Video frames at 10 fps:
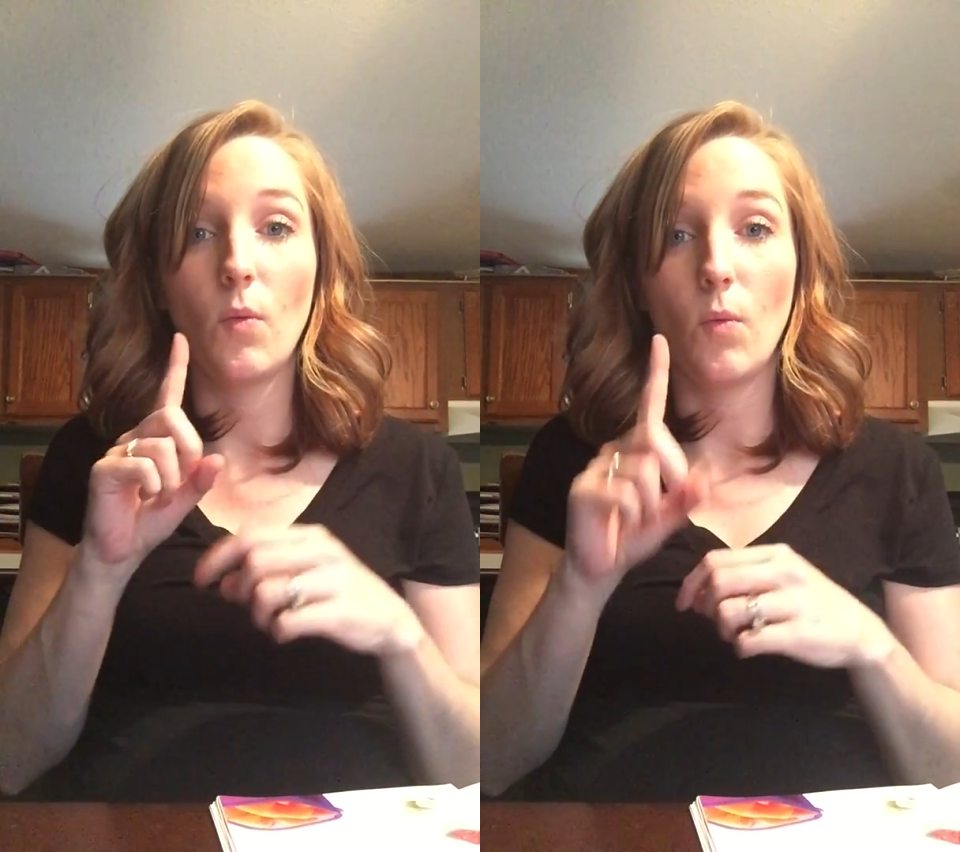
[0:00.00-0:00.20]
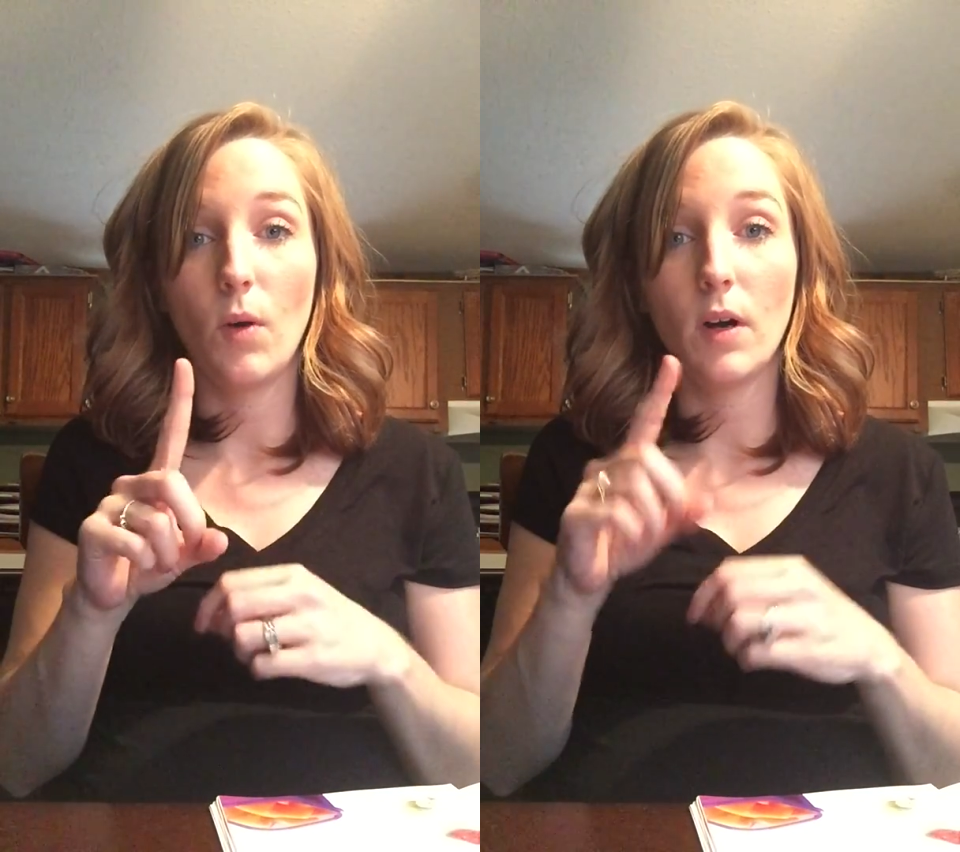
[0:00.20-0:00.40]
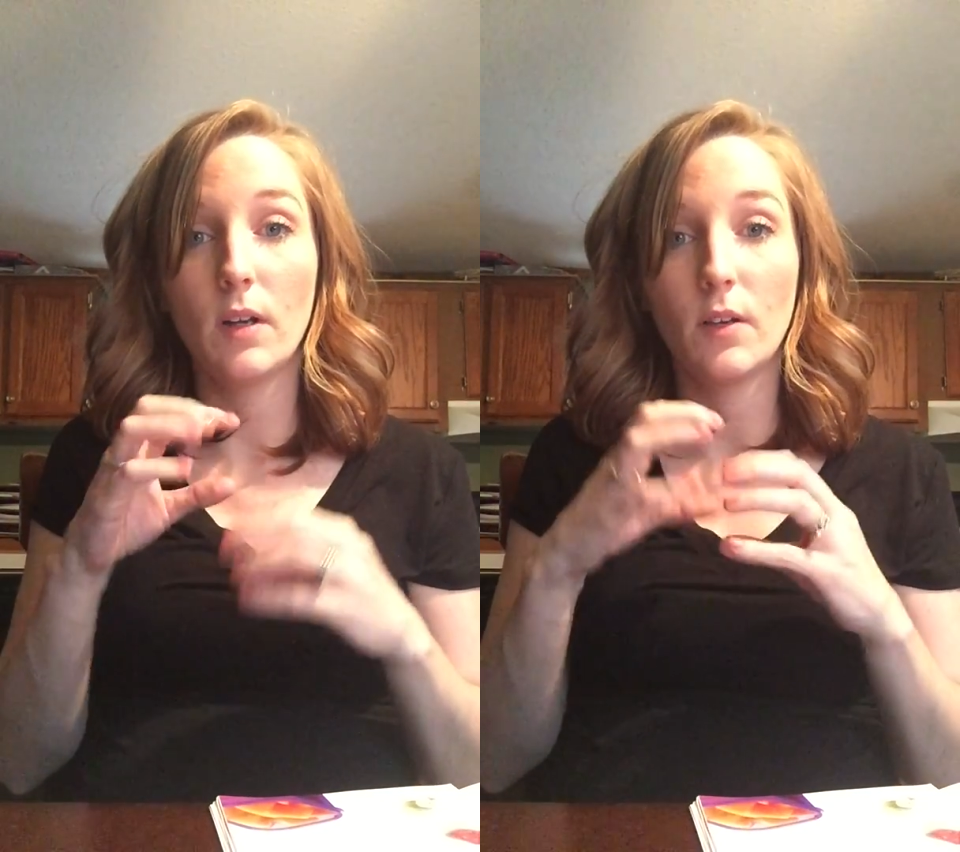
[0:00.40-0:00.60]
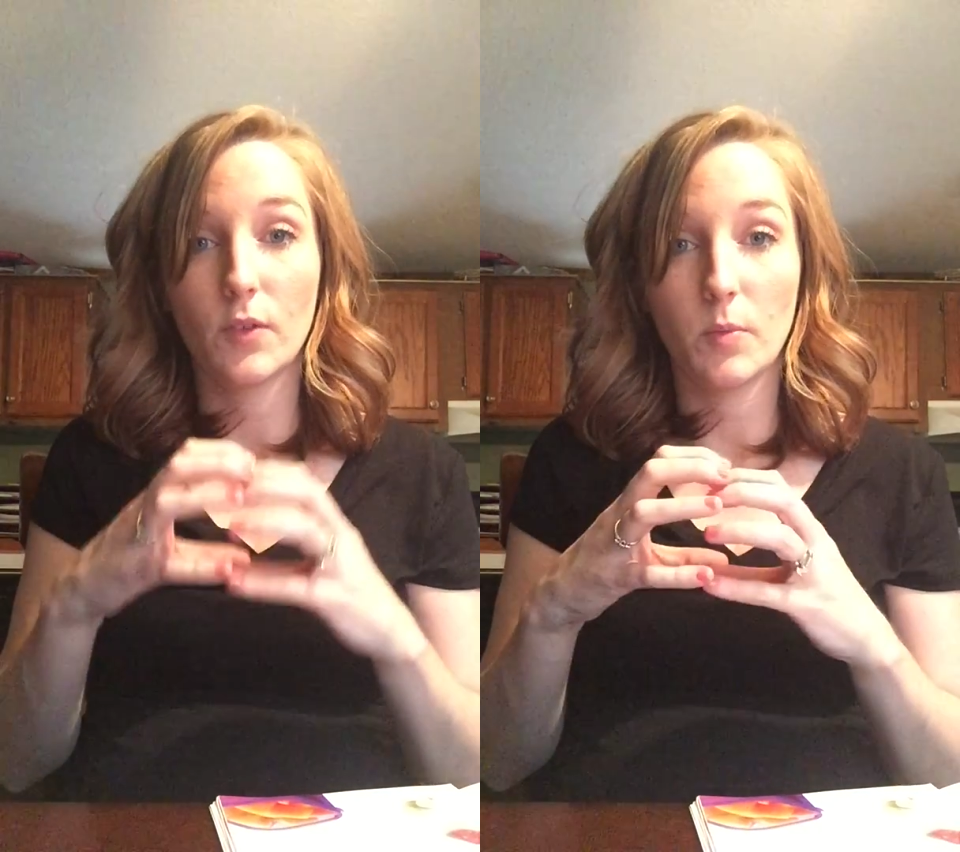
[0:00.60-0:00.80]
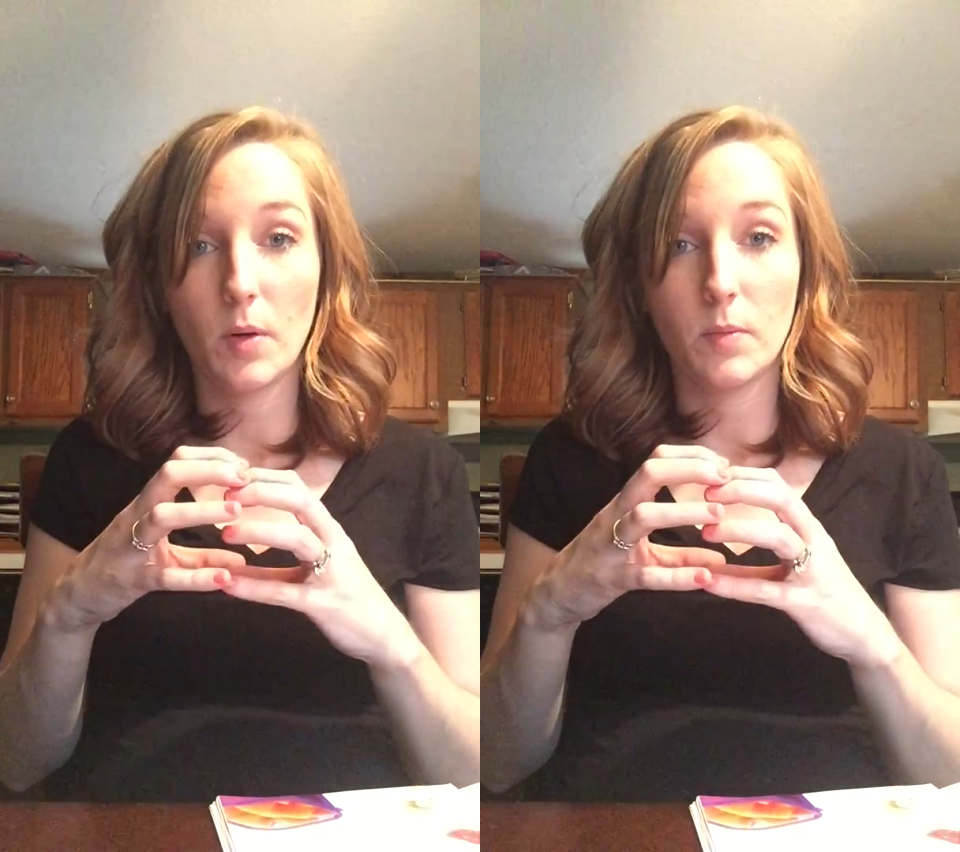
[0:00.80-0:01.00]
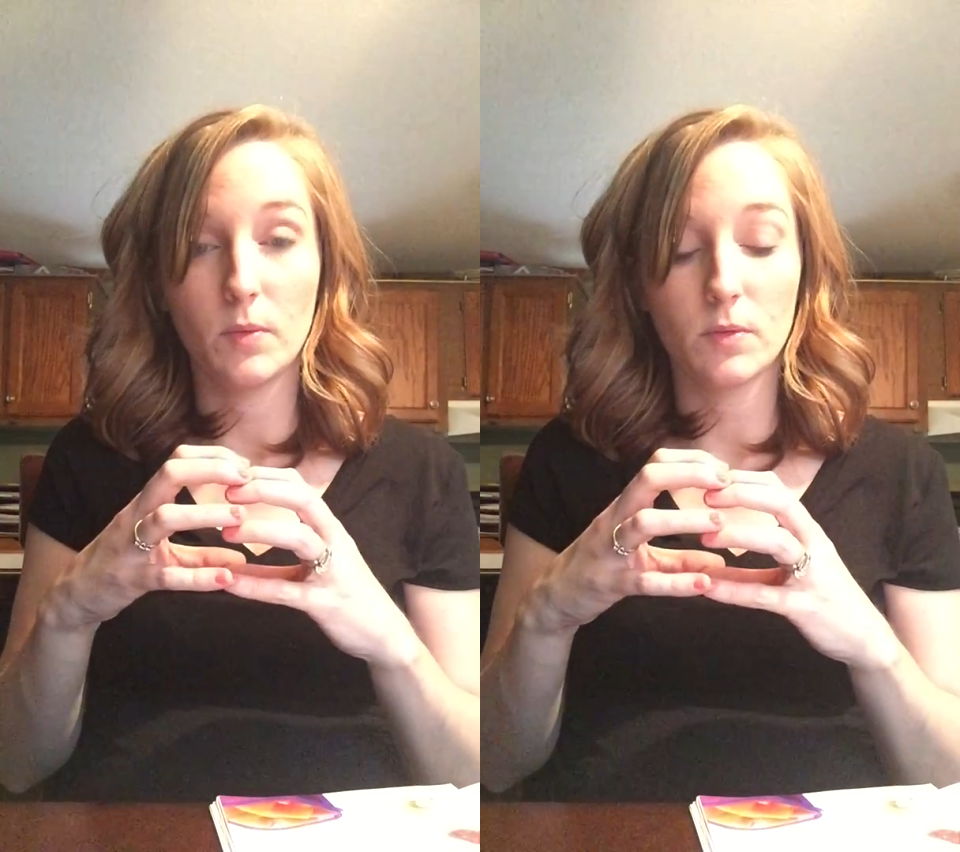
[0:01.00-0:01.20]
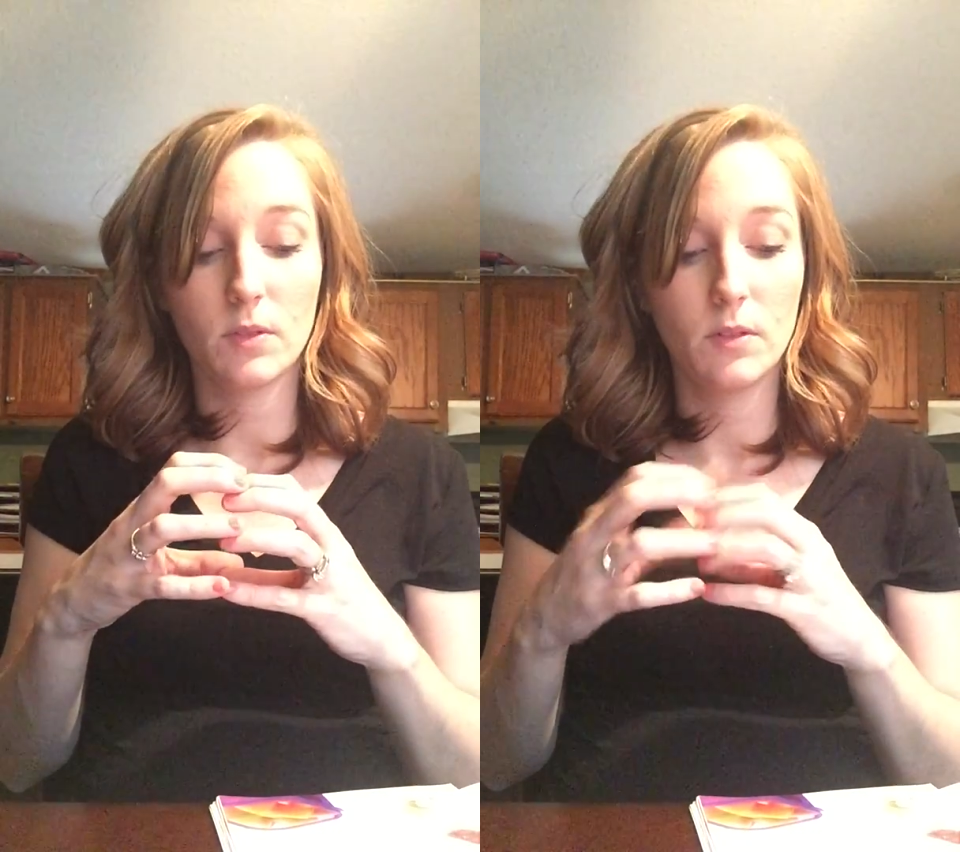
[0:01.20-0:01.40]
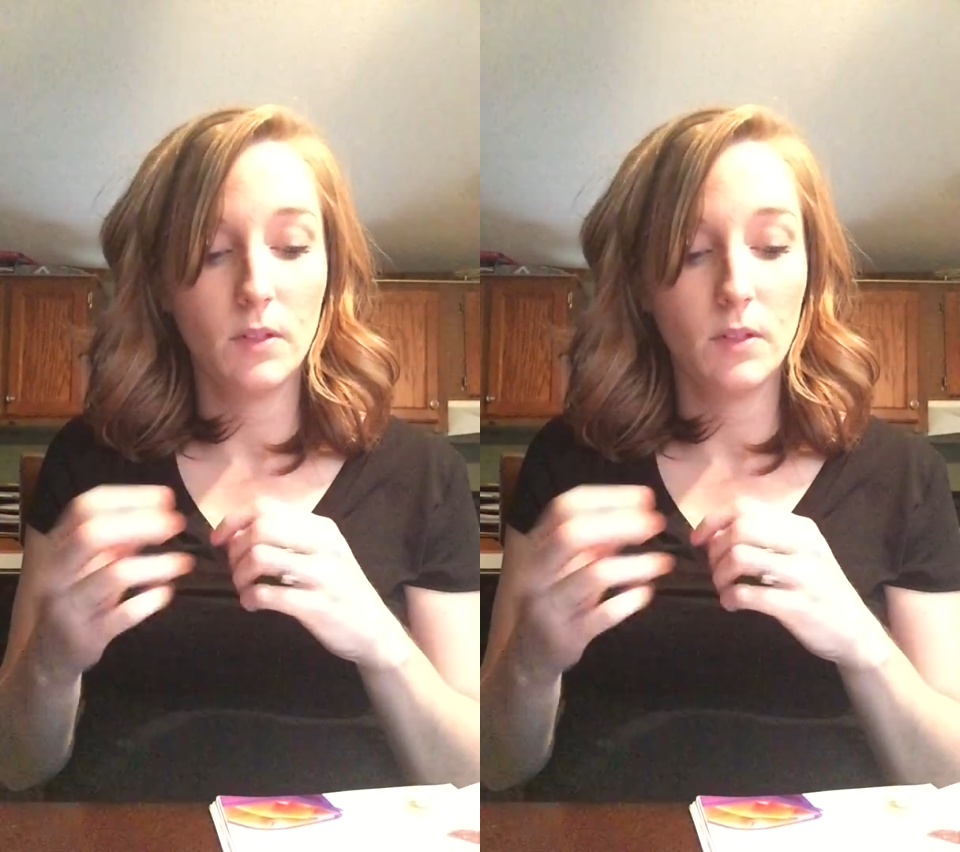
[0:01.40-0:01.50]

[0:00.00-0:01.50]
1 of your purples.